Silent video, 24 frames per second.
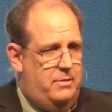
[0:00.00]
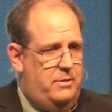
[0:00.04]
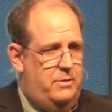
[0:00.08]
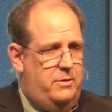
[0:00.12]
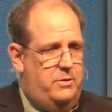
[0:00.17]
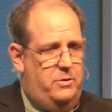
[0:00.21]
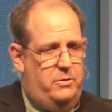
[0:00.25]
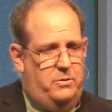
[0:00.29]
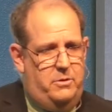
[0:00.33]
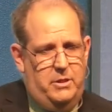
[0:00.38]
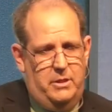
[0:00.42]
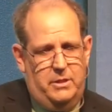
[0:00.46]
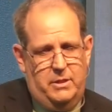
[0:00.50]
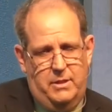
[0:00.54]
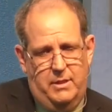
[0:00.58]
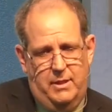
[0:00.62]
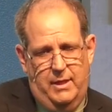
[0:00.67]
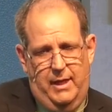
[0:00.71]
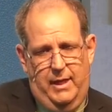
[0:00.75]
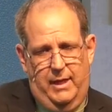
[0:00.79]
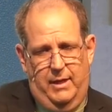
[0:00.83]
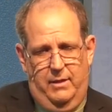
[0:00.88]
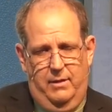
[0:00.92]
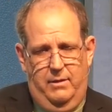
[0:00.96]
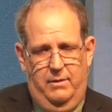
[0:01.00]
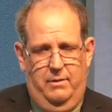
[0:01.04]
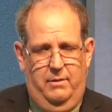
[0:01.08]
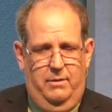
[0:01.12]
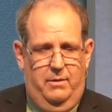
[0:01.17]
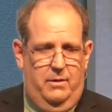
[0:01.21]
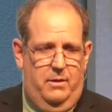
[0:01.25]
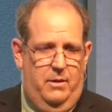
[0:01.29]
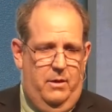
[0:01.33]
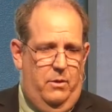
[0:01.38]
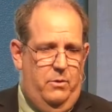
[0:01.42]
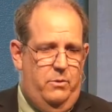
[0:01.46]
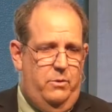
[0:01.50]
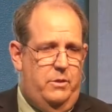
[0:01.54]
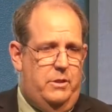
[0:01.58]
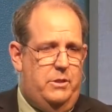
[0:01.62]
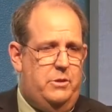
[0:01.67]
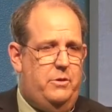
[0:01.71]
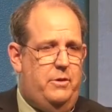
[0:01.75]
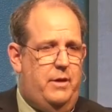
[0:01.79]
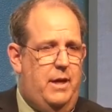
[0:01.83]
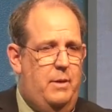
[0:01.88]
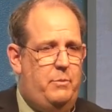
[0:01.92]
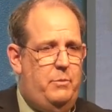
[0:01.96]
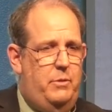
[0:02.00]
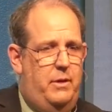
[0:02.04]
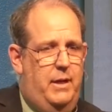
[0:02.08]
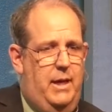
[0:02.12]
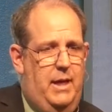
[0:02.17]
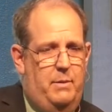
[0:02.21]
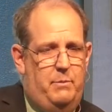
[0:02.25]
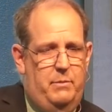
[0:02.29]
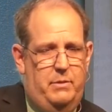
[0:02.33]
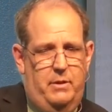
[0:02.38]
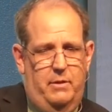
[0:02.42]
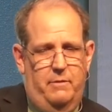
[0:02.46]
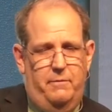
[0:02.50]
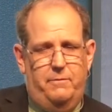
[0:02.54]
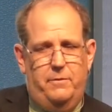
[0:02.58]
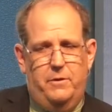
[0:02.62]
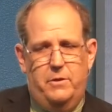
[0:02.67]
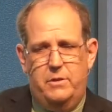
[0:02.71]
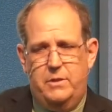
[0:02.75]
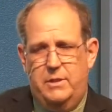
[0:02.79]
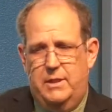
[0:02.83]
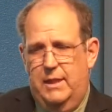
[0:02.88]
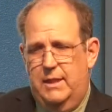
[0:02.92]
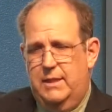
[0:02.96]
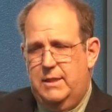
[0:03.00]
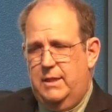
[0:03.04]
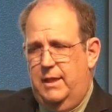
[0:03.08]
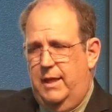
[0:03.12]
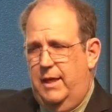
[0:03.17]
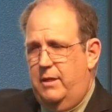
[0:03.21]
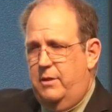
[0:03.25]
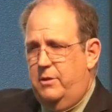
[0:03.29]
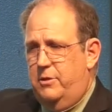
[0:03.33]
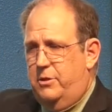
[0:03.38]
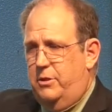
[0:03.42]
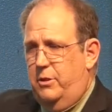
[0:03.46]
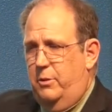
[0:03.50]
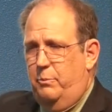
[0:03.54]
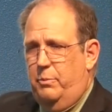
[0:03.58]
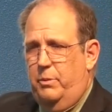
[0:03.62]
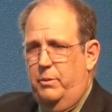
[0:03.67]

Did you just like go to a Scrabble game and the first six letters you